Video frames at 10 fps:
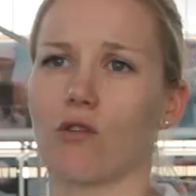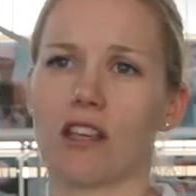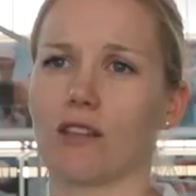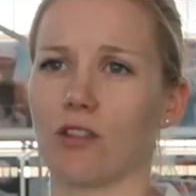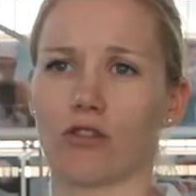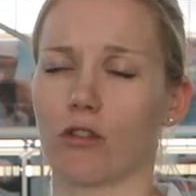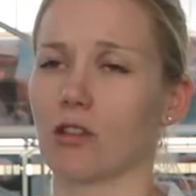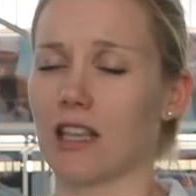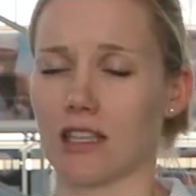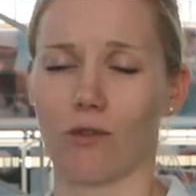needs to be strong
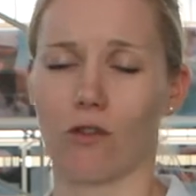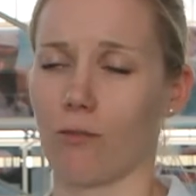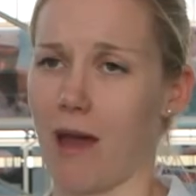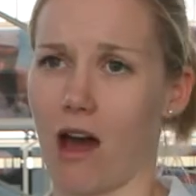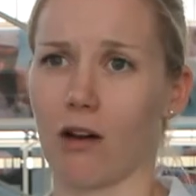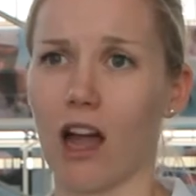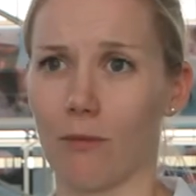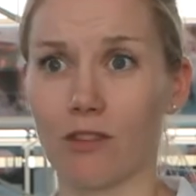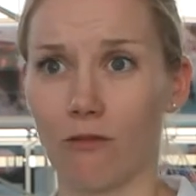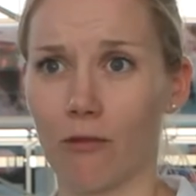because that's where all the power
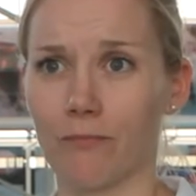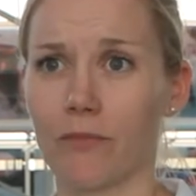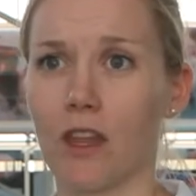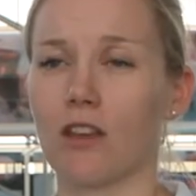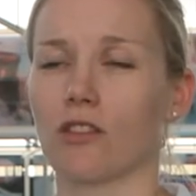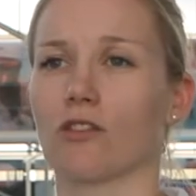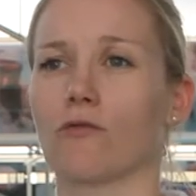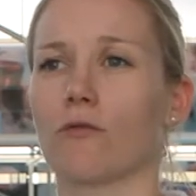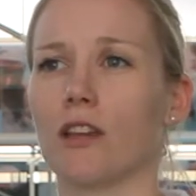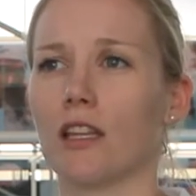comes from. So it's
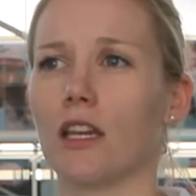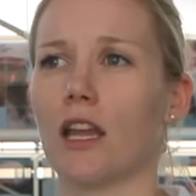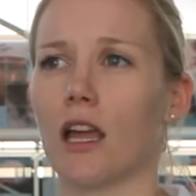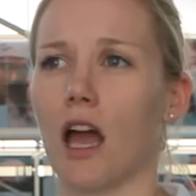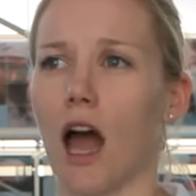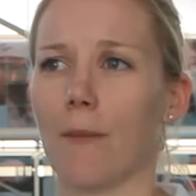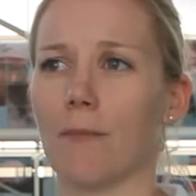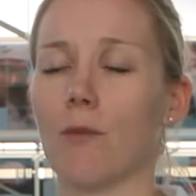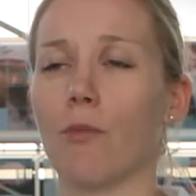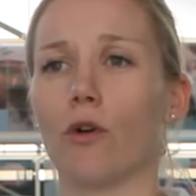really um,
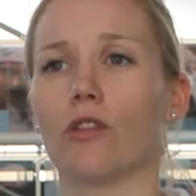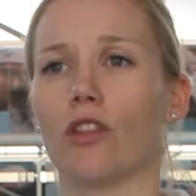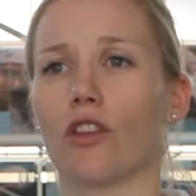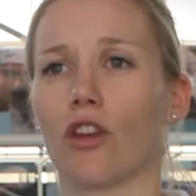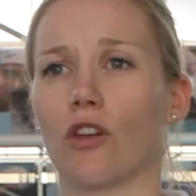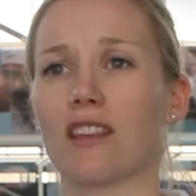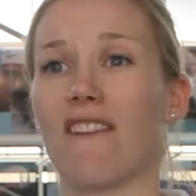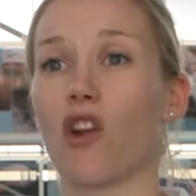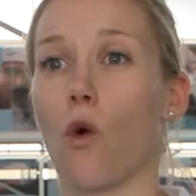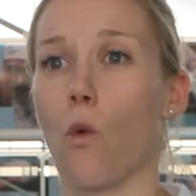important that the girls have
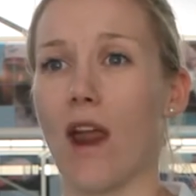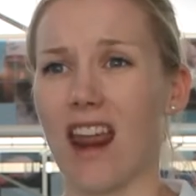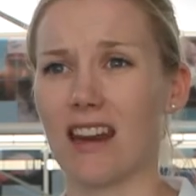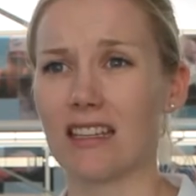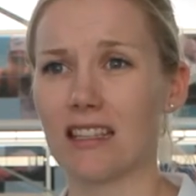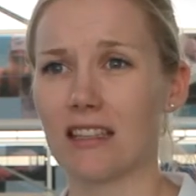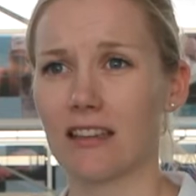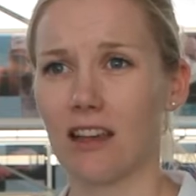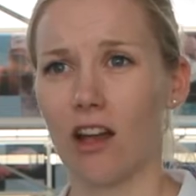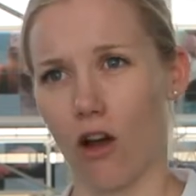an awareness
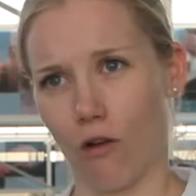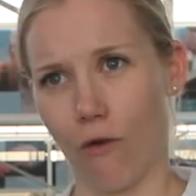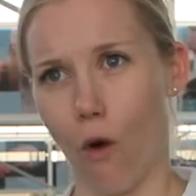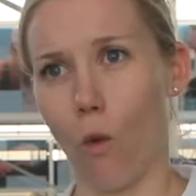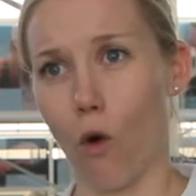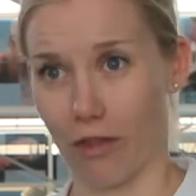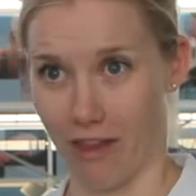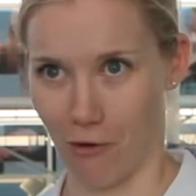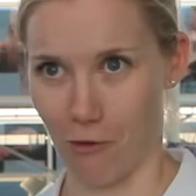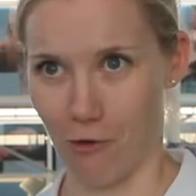of what
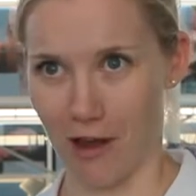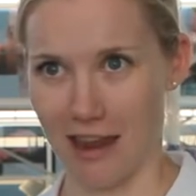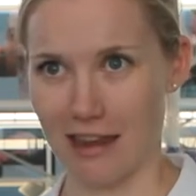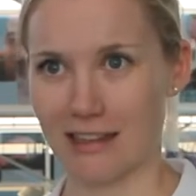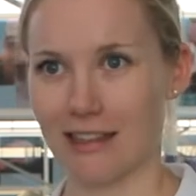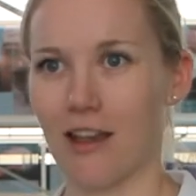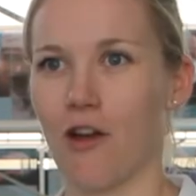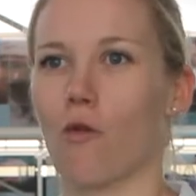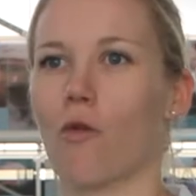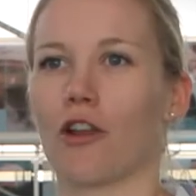their core is,
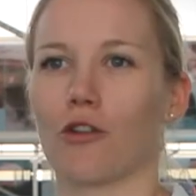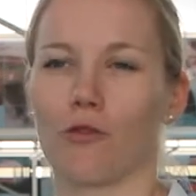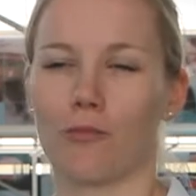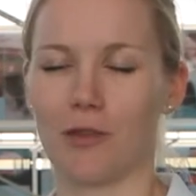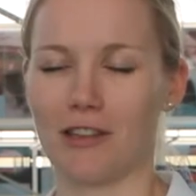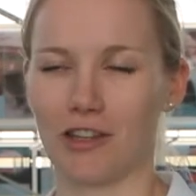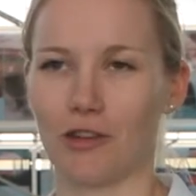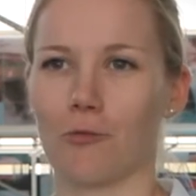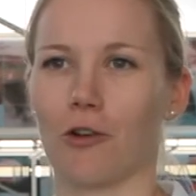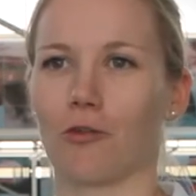what a good
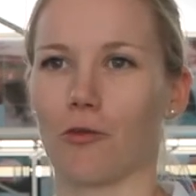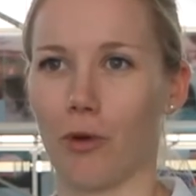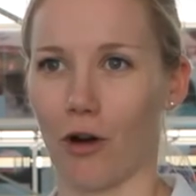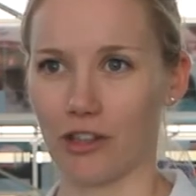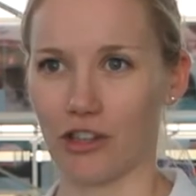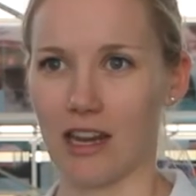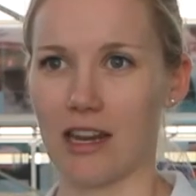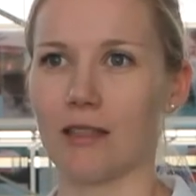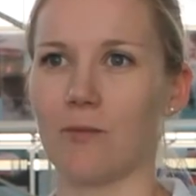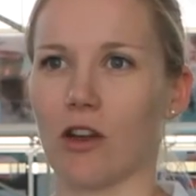position, what a good posture
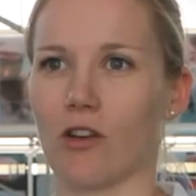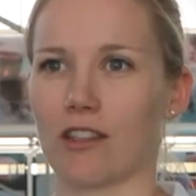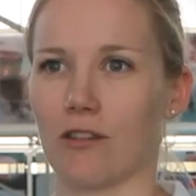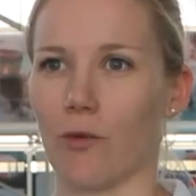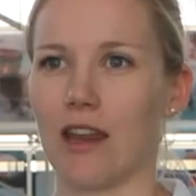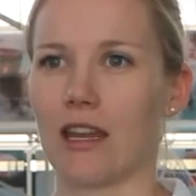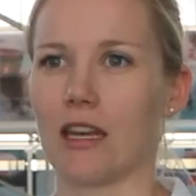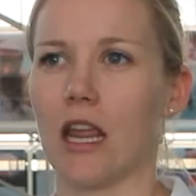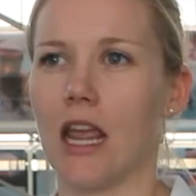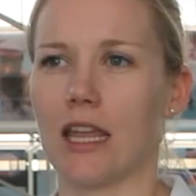is, because if we
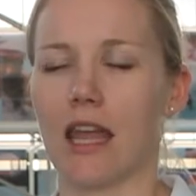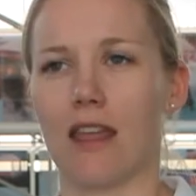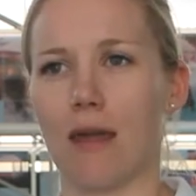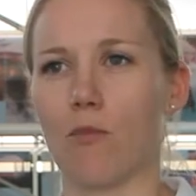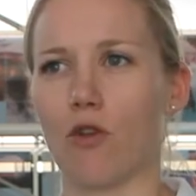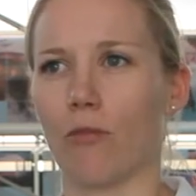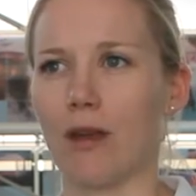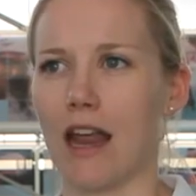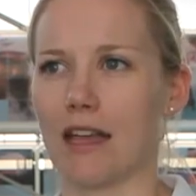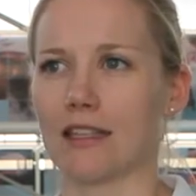can get their
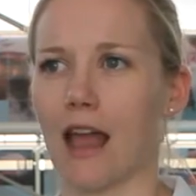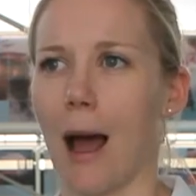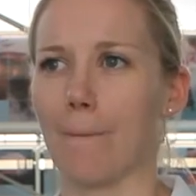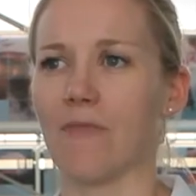movement as um,